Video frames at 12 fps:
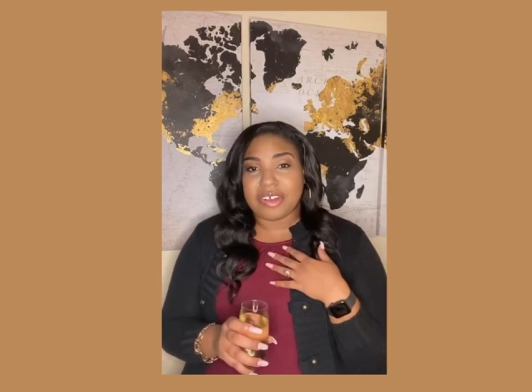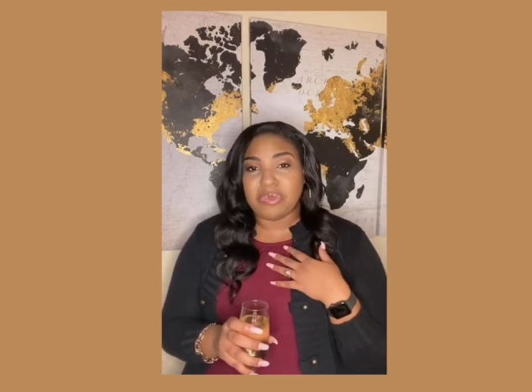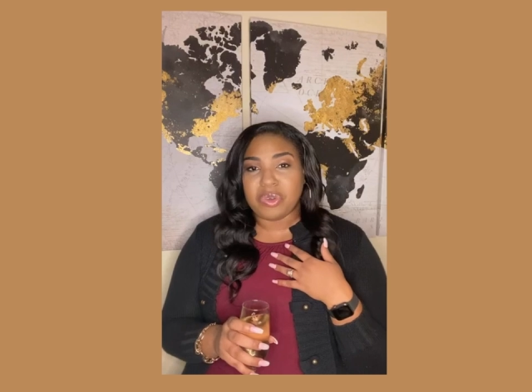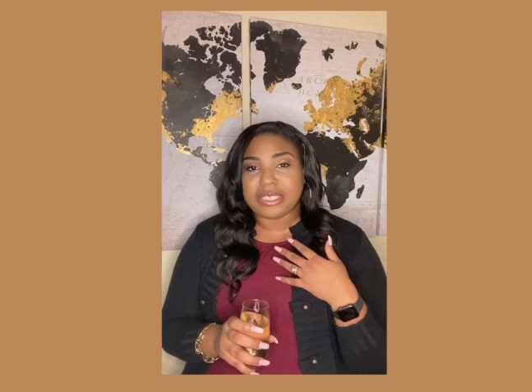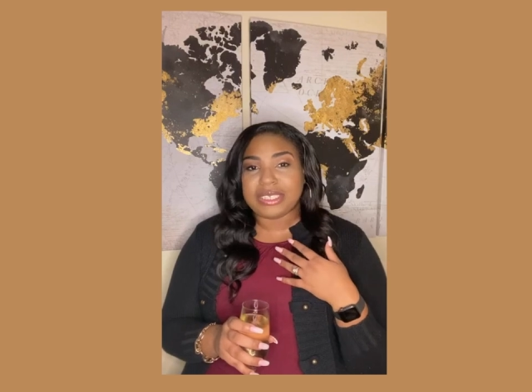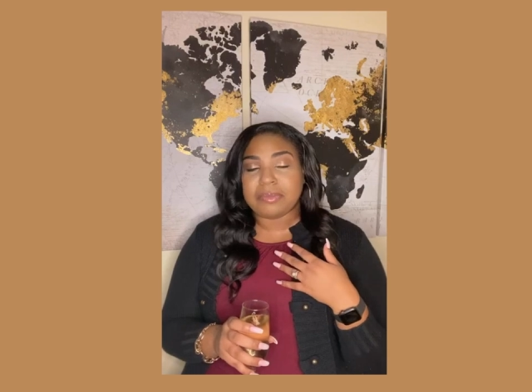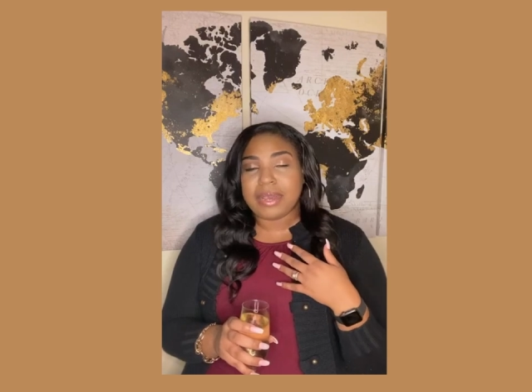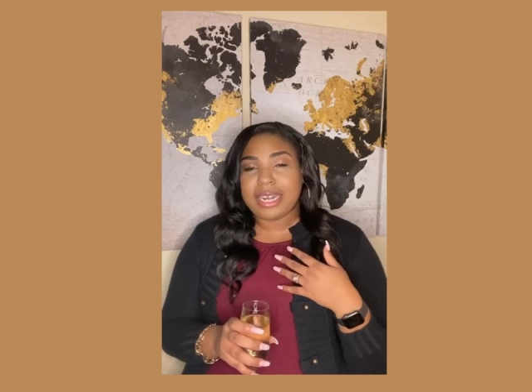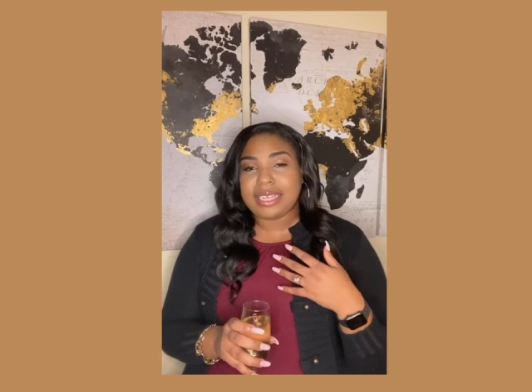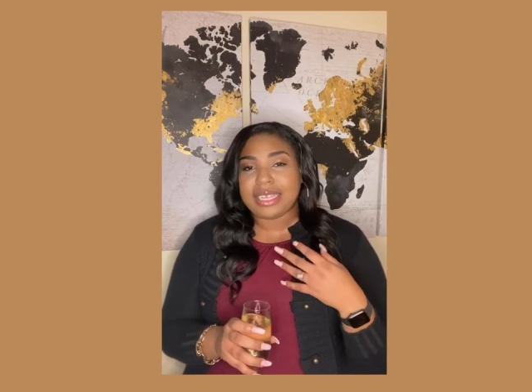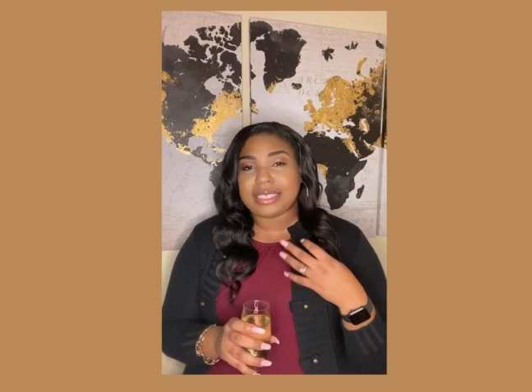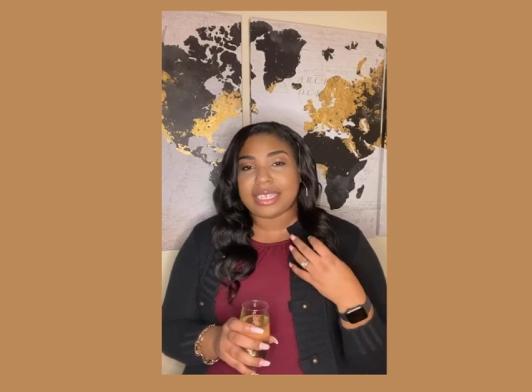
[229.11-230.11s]
I want
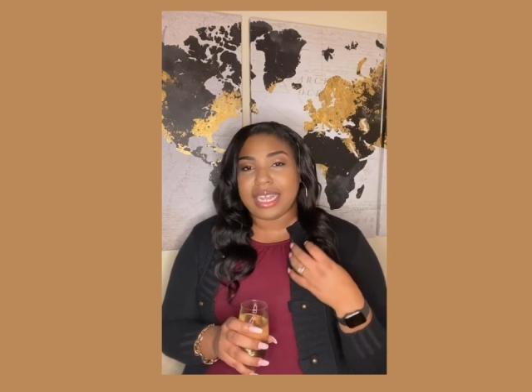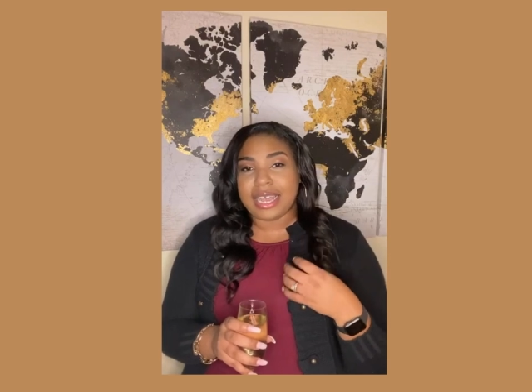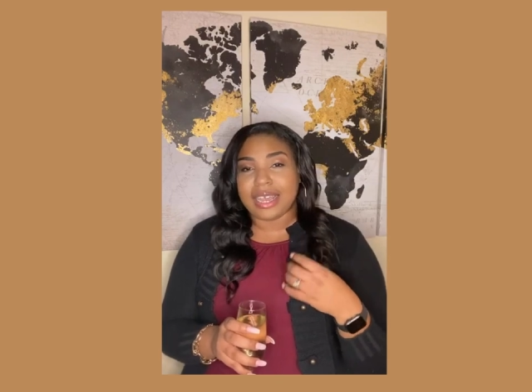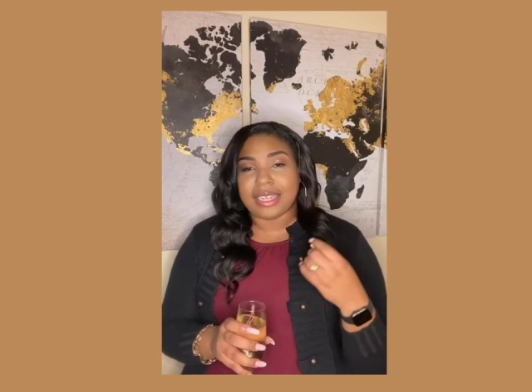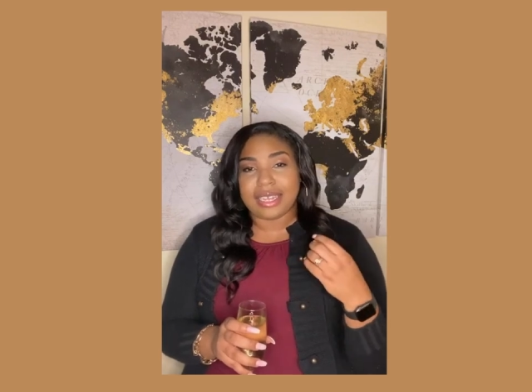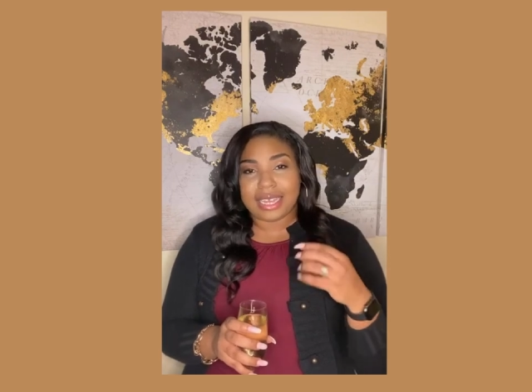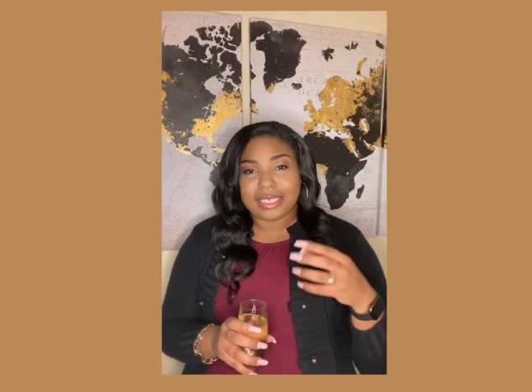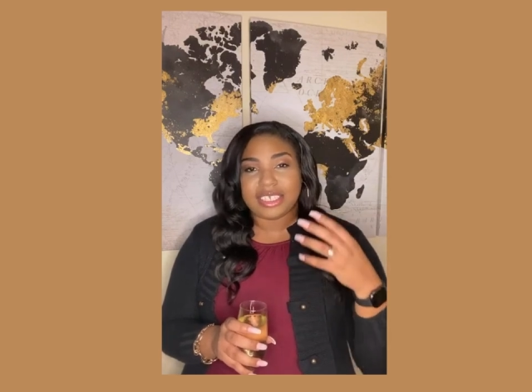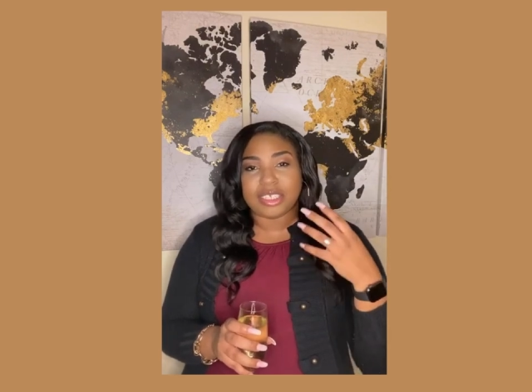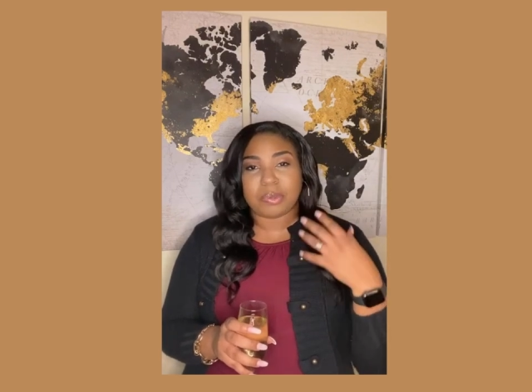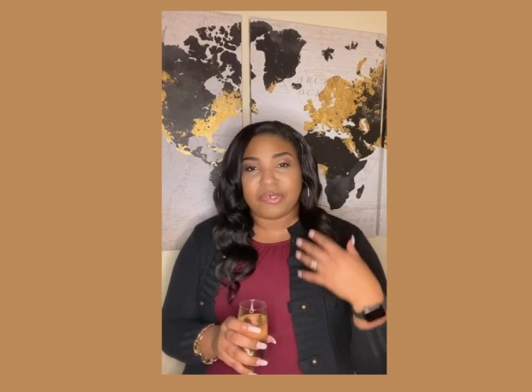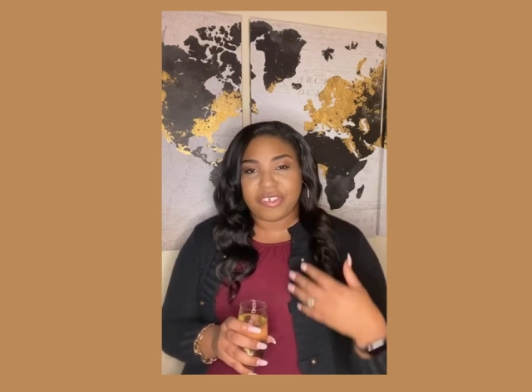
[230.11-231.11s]
somebody that's li- a
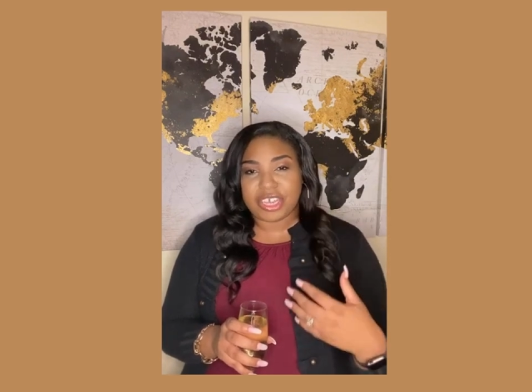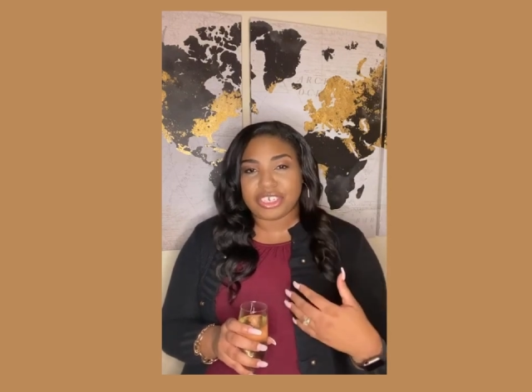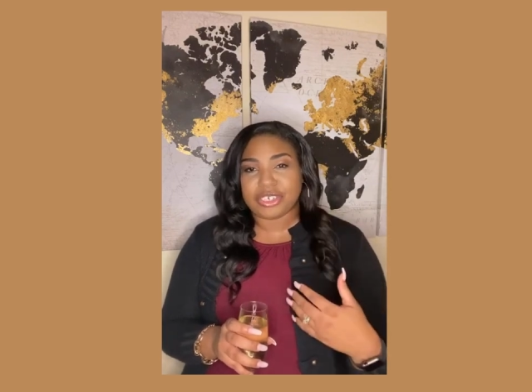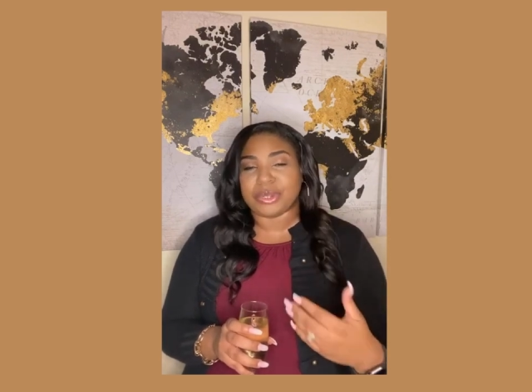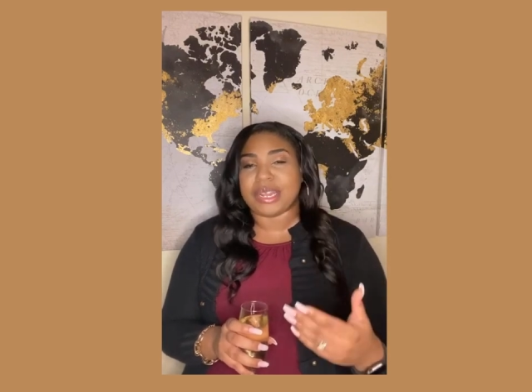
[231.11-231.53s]
licensed professional